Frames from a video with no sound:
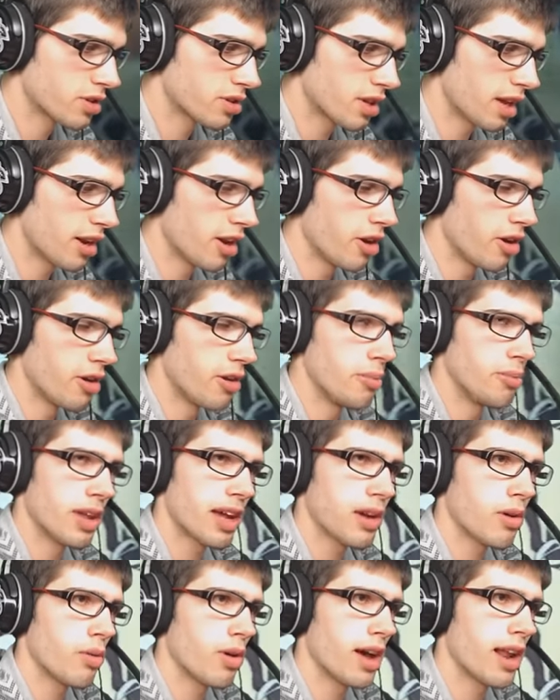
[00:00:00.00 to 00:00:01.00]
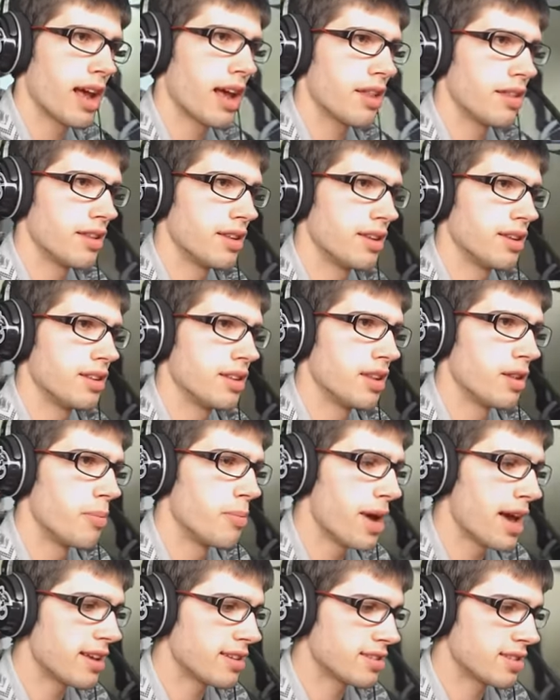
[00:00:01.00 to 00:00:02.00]
Because I know black and white had the the
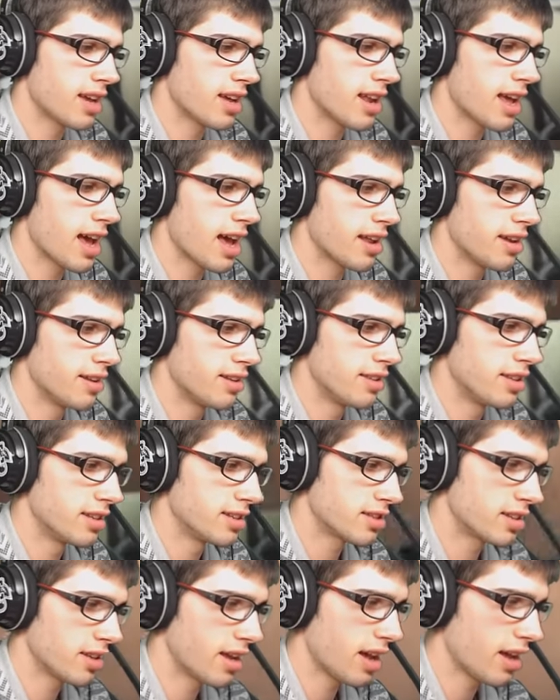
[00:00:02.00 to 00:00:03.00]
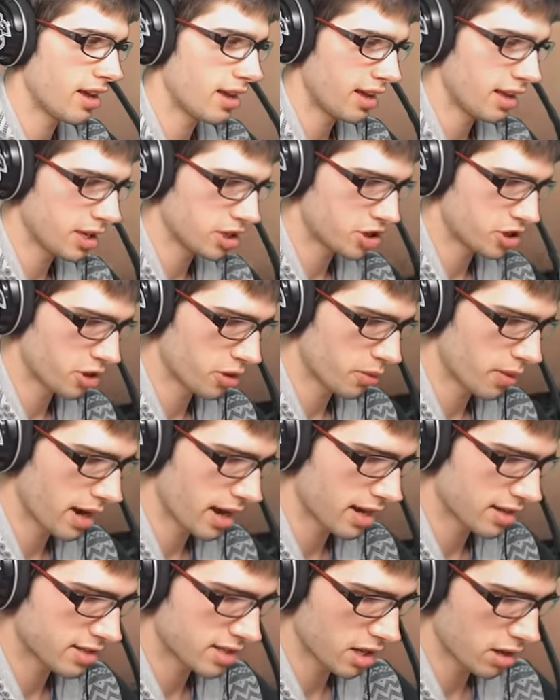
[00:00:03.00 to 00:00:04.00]
base set had this issue
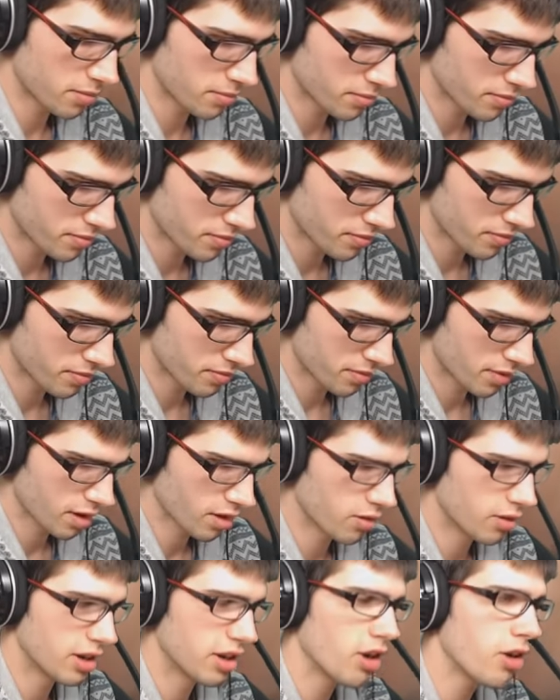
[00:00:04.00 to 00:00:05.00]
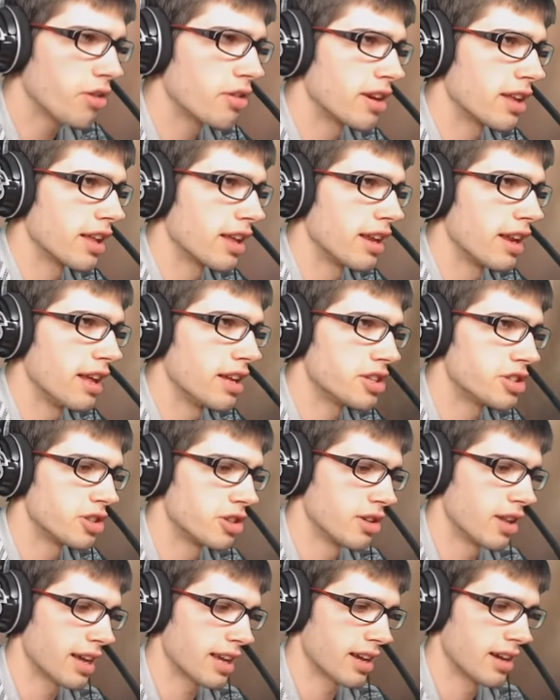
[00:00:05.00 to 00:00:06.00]
where some, well not really an
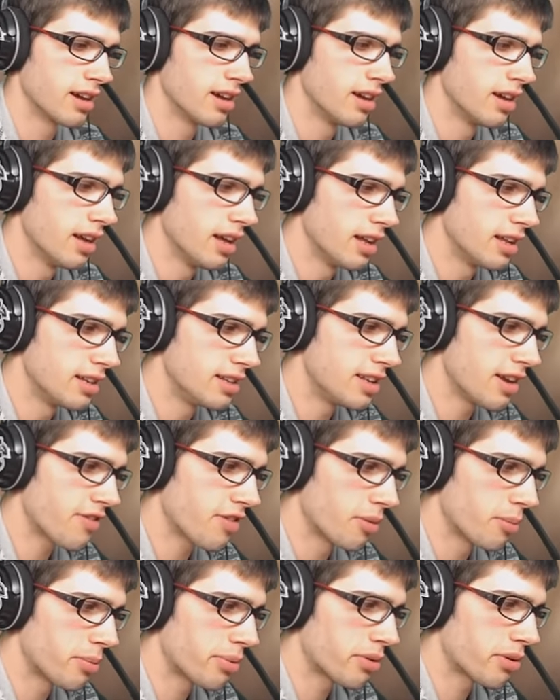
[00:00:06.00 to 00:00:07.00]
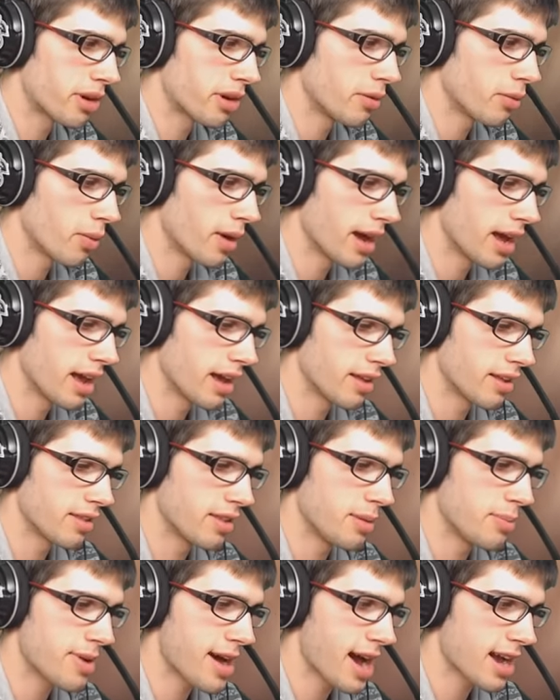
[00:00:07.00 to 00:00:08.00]
issue, like a different print where
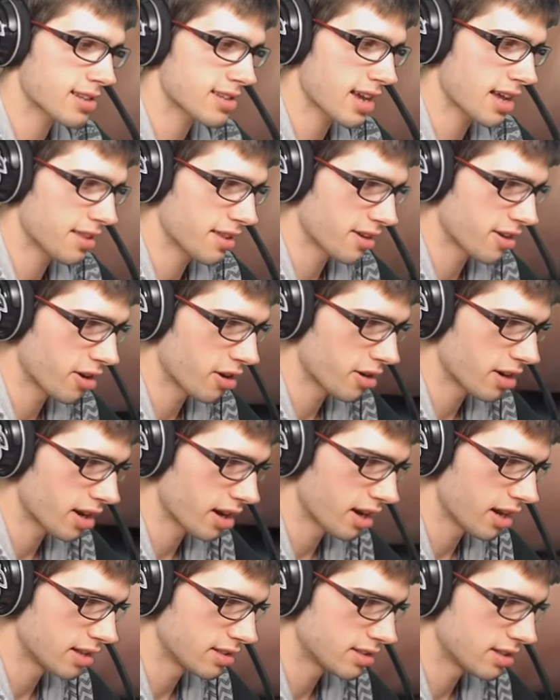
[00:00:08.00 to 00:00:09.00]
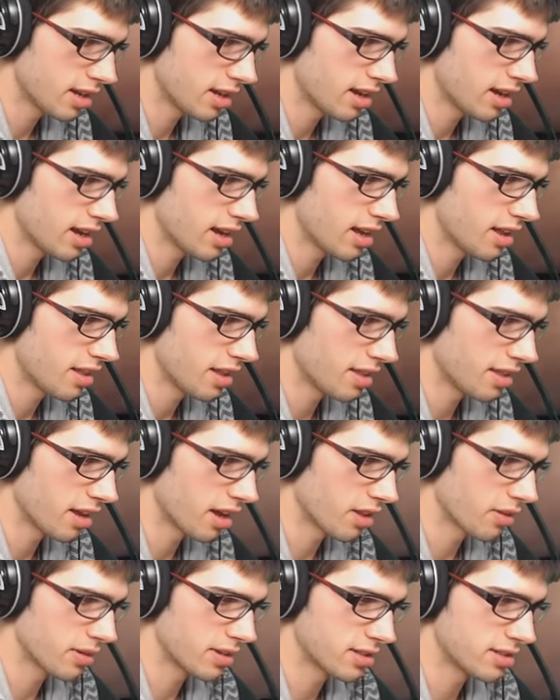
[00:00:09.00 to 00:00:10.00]
the packs had code cards and then the
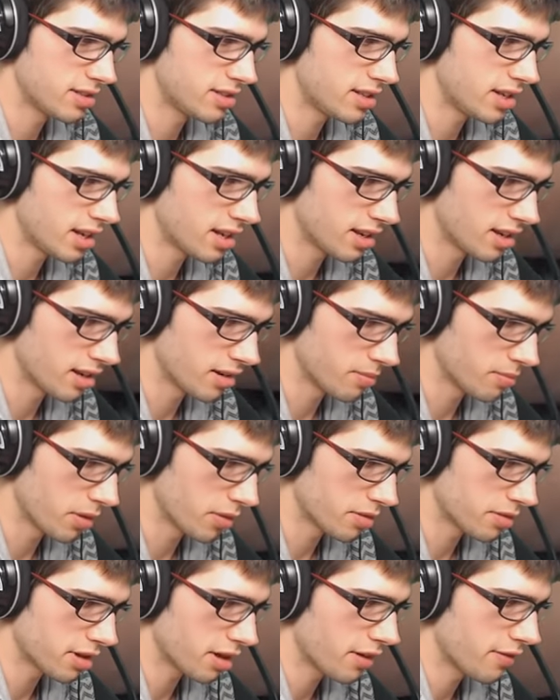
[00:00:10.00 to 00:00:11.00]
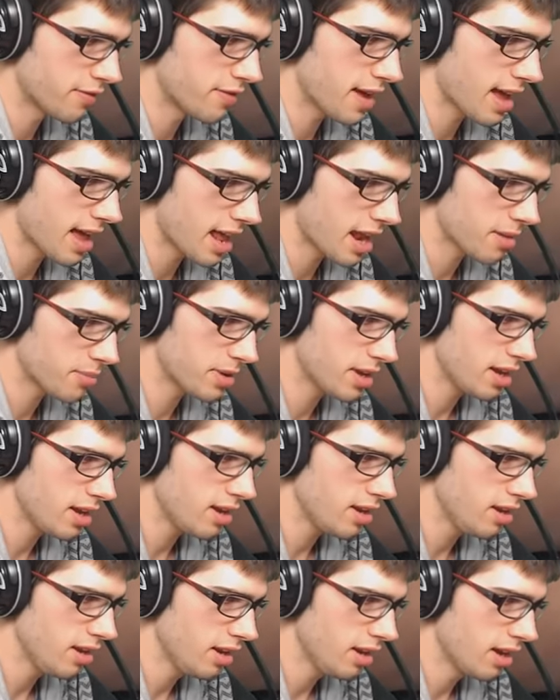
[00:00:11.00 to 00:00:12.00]
other ones didn't. But we got a
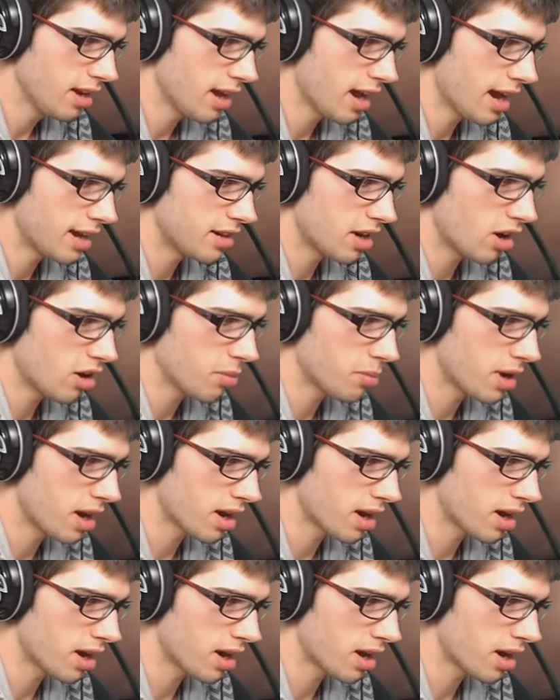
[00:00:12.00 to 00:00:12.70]
Venipede, a do